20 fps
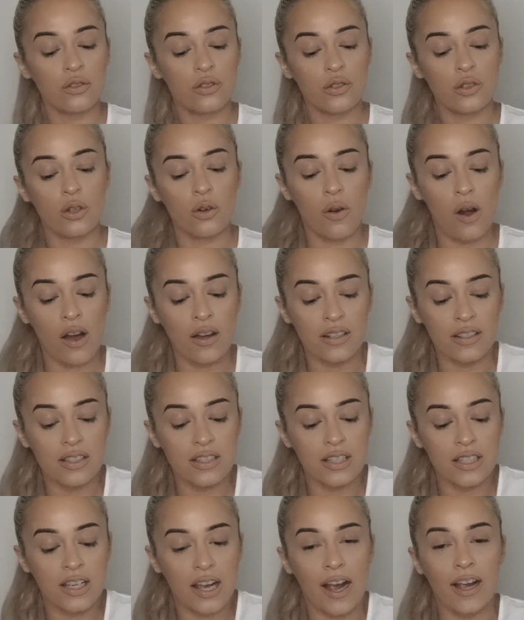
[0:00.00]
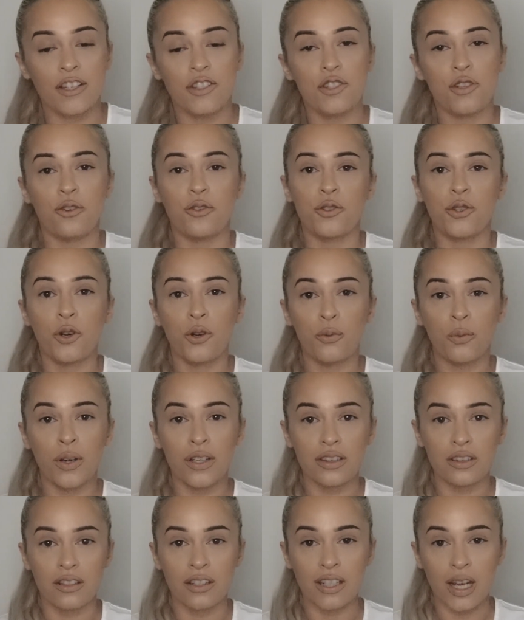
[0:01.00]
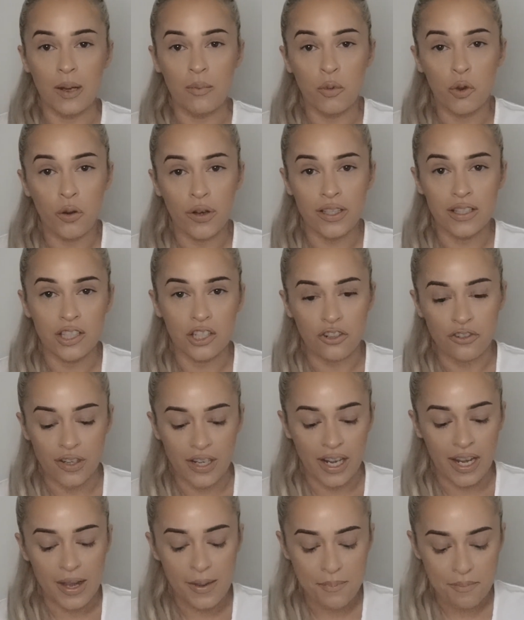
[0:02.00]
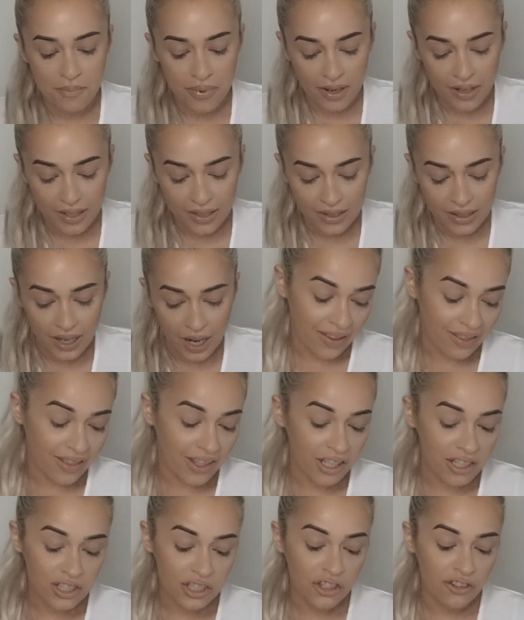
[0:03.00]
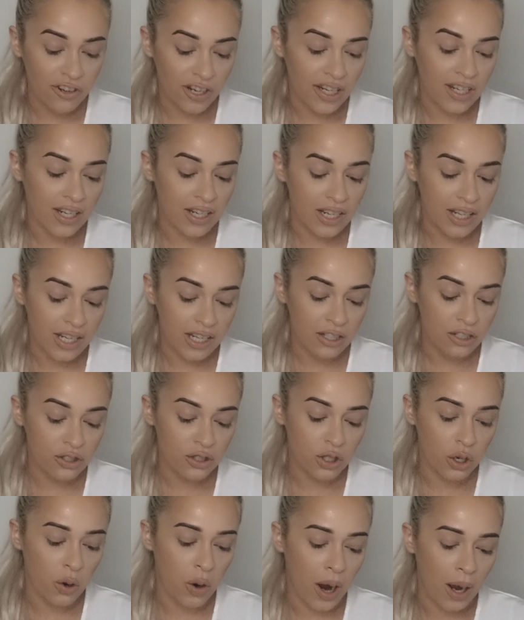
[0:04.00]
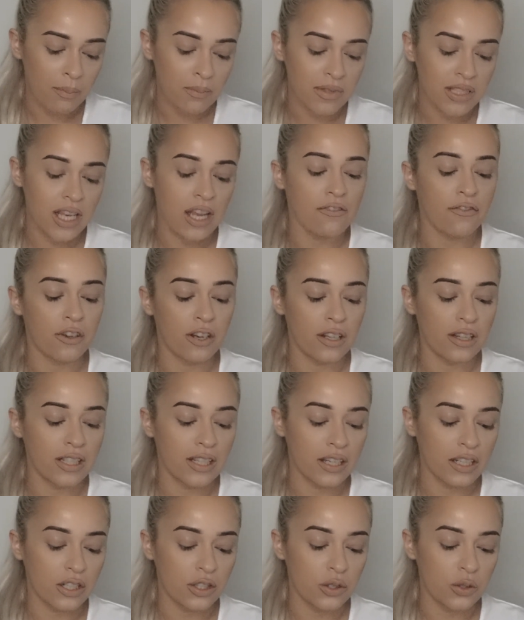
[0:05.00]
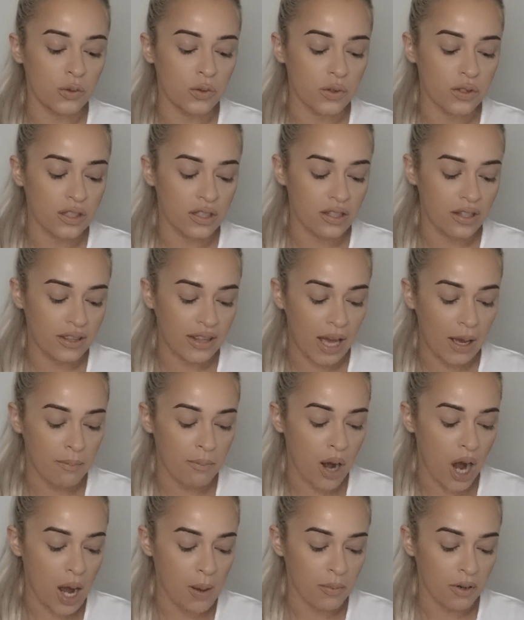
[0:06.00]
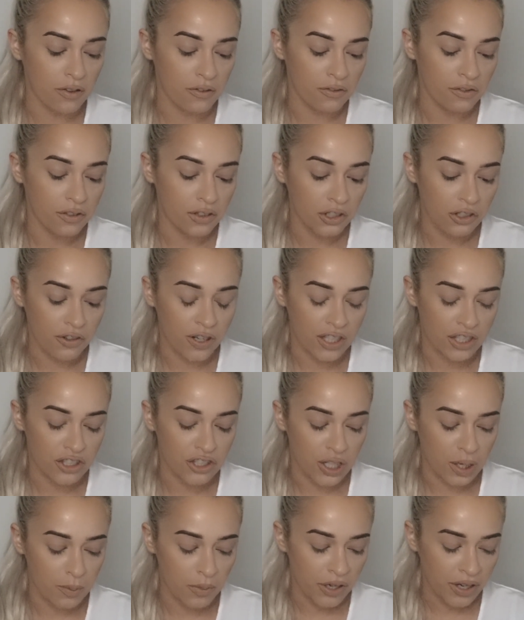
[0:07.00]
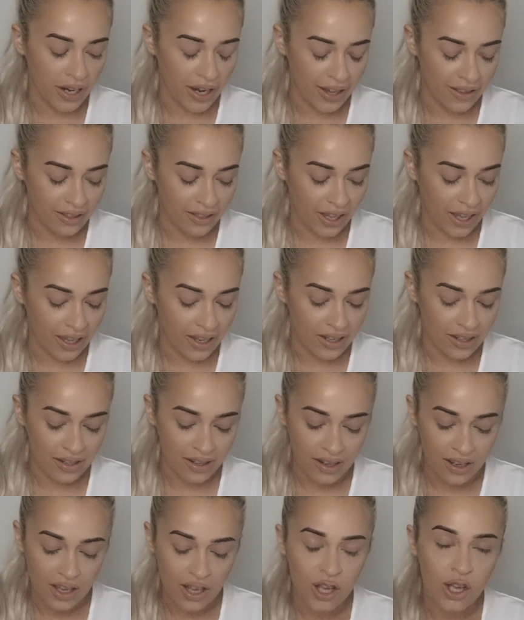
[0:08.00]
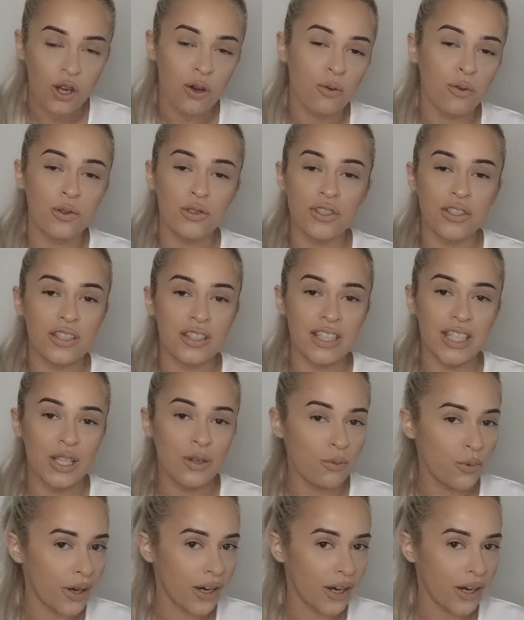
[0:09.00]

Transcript: So honestly, I don't know what look I'm going to create, but there's green in here, so I'm definitely going to use that pop of green shimmer, and then we'll just see